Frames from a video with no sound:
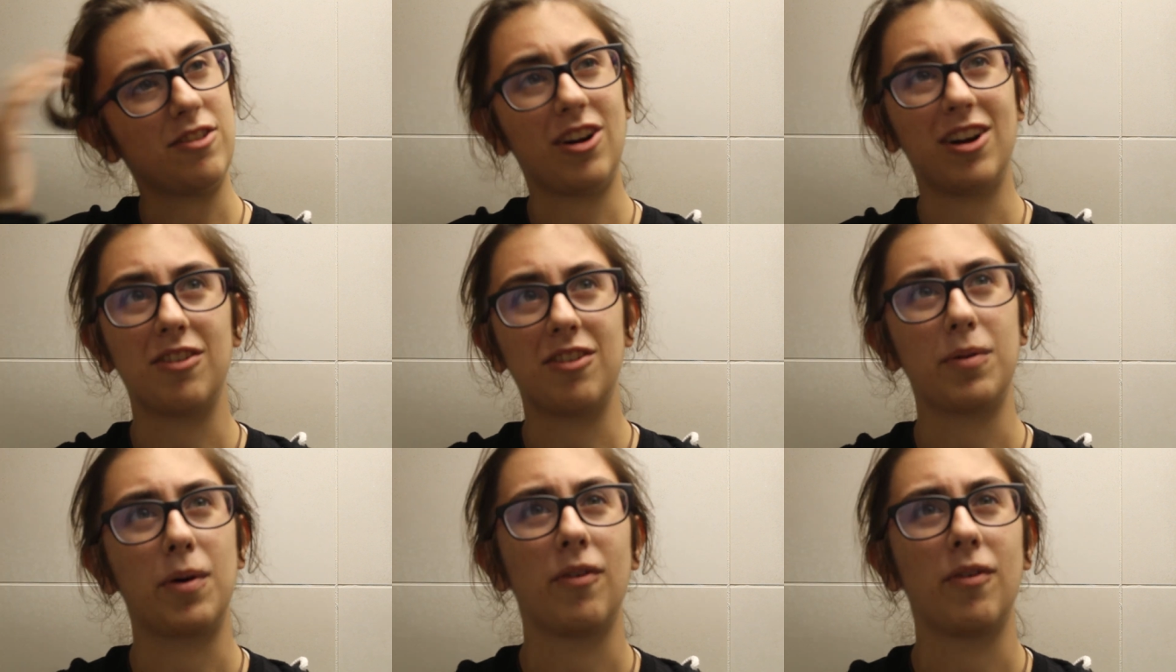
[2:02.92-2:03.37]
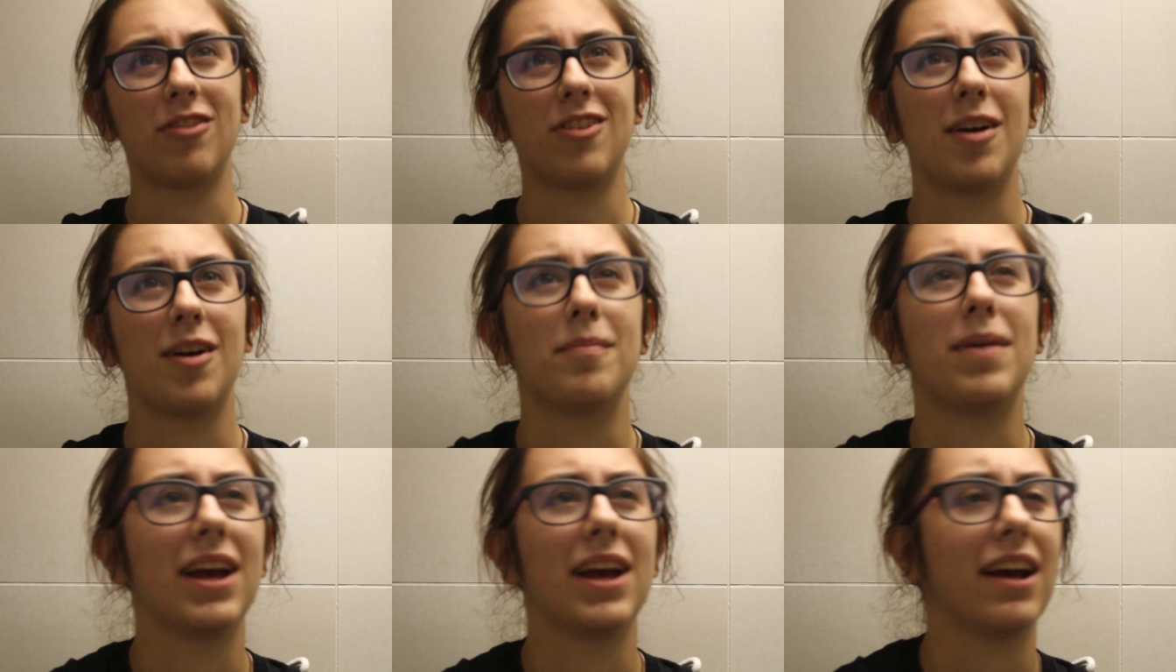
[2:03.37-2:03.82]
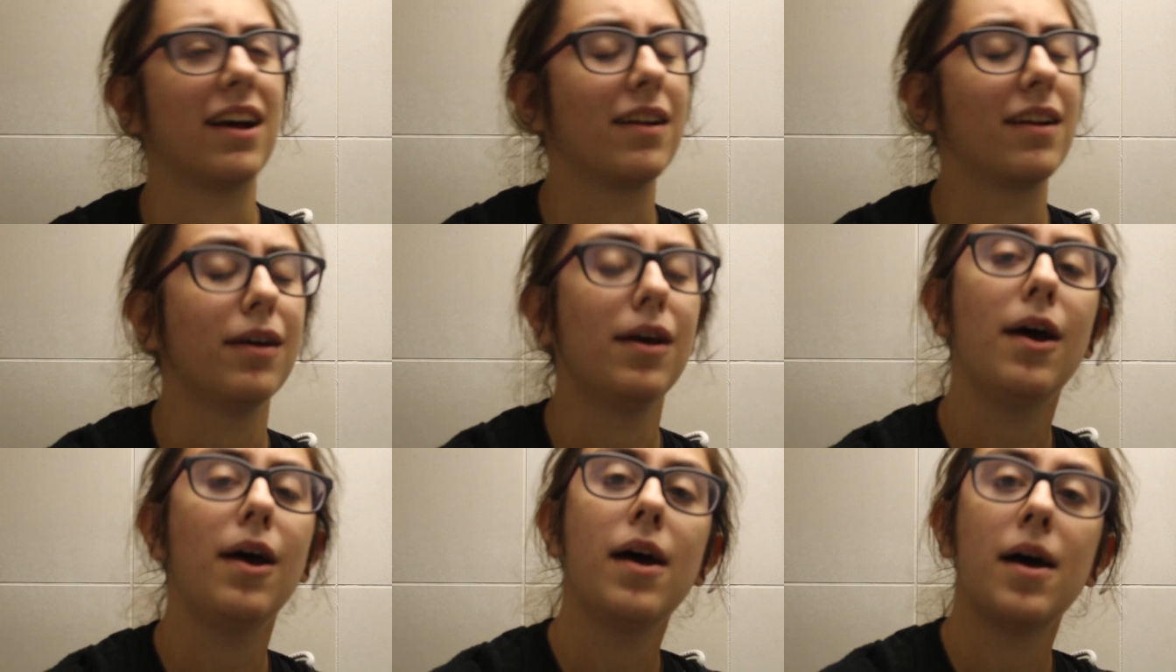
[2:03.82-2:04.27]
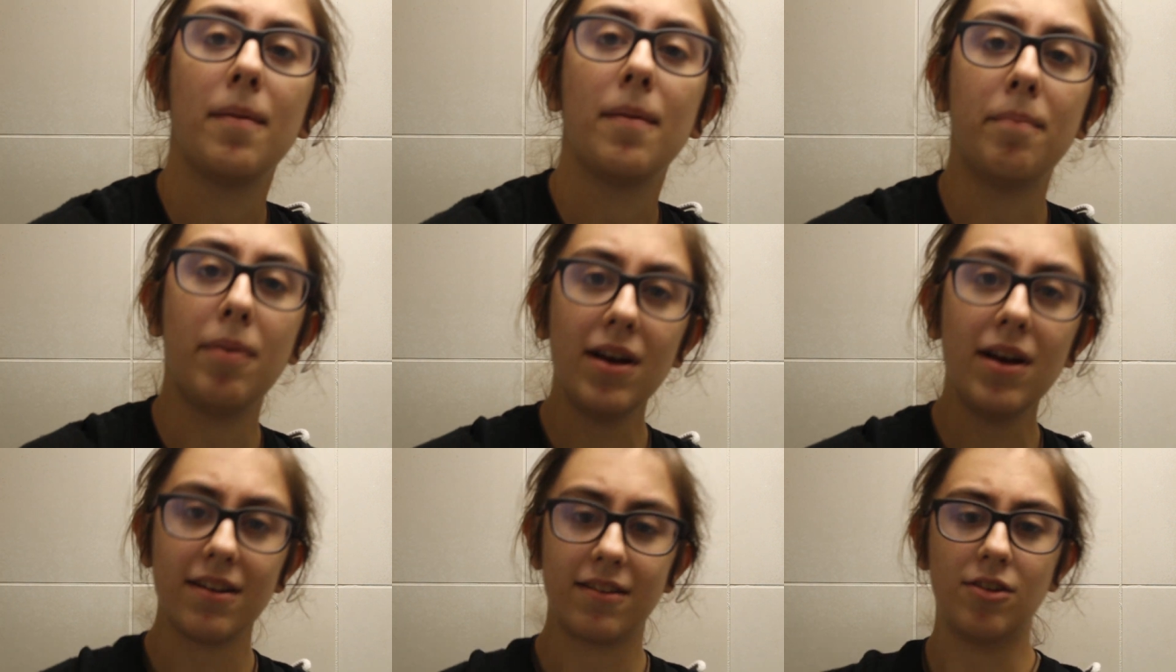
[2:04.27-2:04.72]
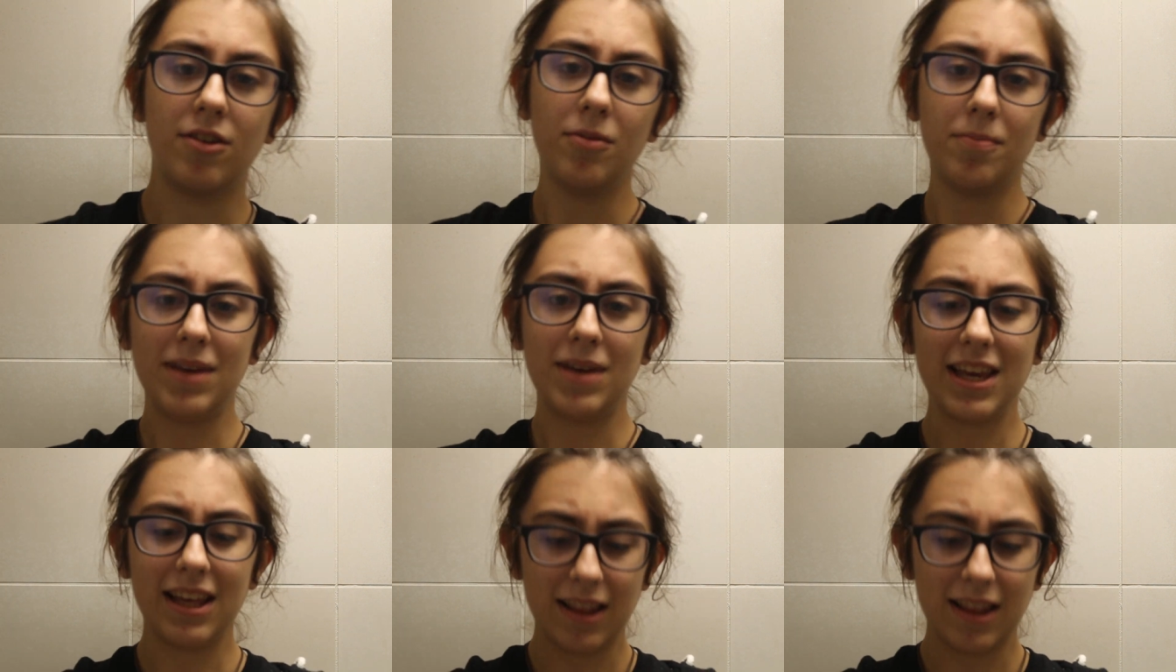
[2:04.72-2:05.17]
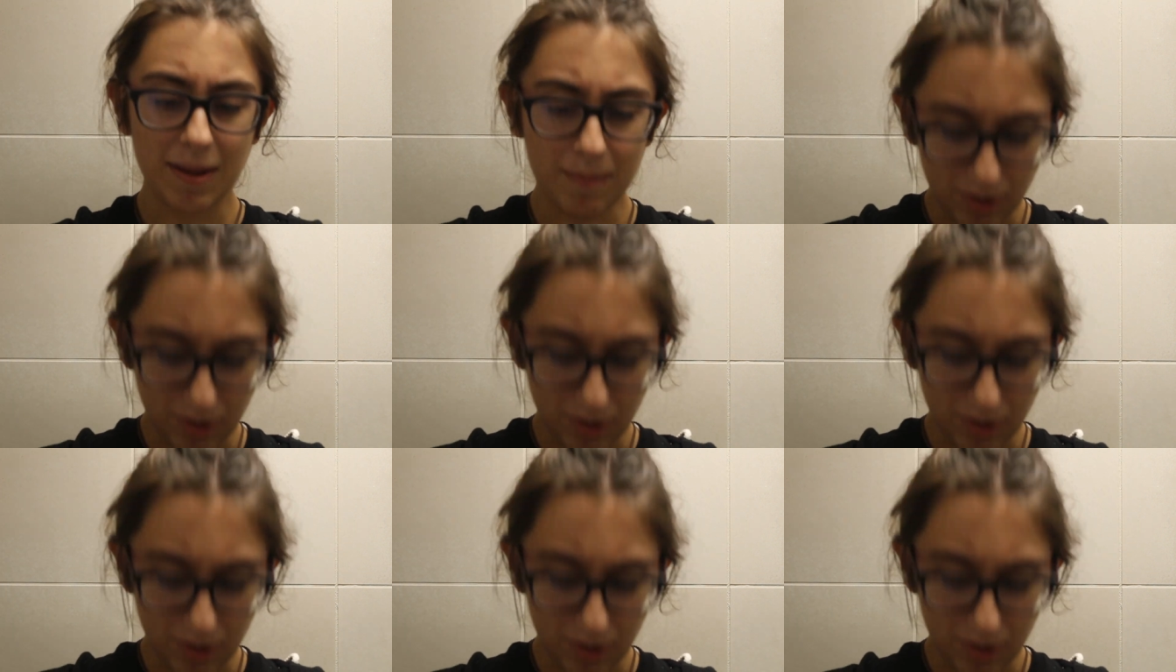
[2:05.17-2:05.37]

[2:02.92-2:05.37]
I'm trying to remember off the top of my head. But to me, the